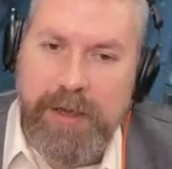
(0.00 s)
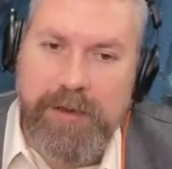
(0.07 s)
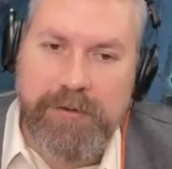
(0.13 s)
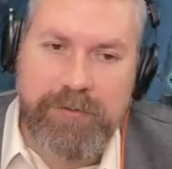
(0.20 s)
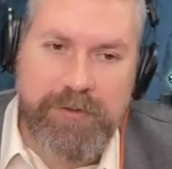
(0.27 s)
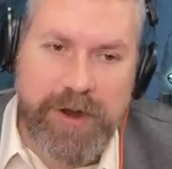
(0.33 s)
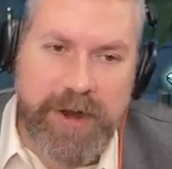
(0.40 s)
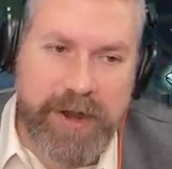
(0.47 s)

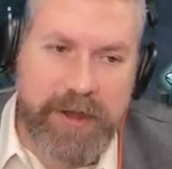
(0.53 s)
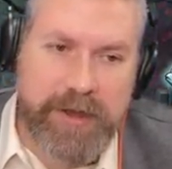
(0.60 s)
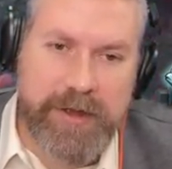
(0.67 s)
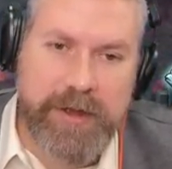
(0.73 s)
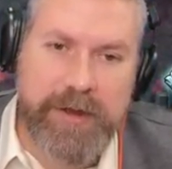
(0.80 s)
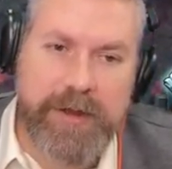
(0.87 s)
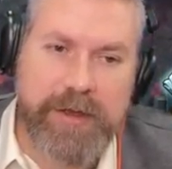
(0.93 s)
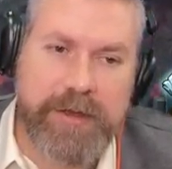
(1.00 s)
Very
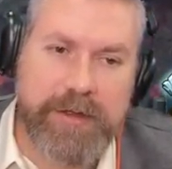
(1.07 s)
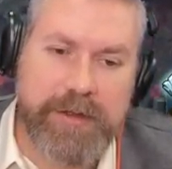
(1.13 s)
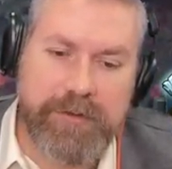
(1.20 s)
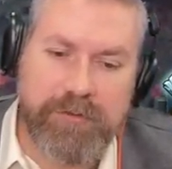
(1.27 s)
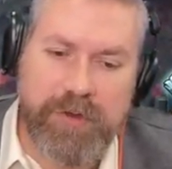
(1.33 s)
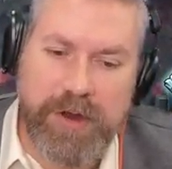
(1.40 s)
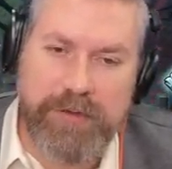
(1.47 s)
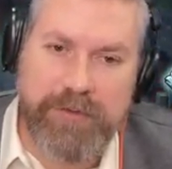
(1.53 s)
good.
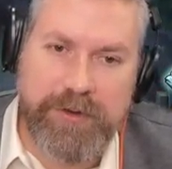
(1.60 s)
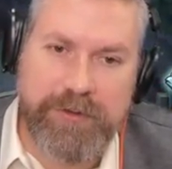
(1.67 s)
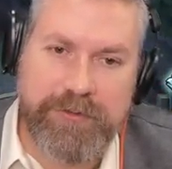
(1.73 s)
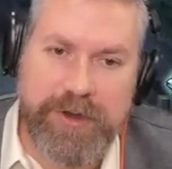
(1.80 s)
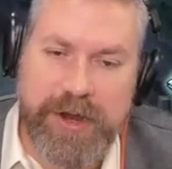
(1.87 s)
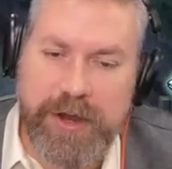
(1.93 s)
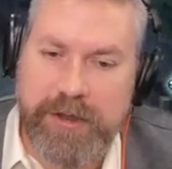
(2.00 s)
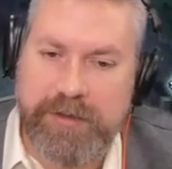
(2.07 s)
Very, very,
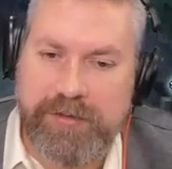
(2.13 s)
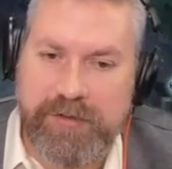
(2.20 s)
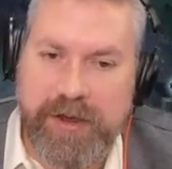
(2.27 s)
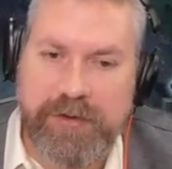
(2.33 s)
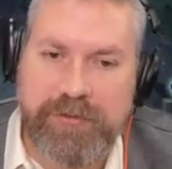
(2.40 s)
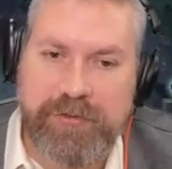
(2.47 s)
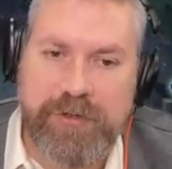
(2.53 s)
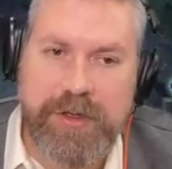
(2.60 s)
very good
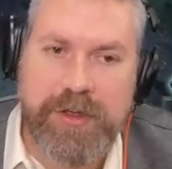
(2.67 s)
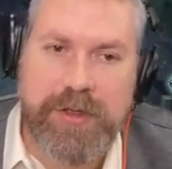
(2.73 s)
stuff.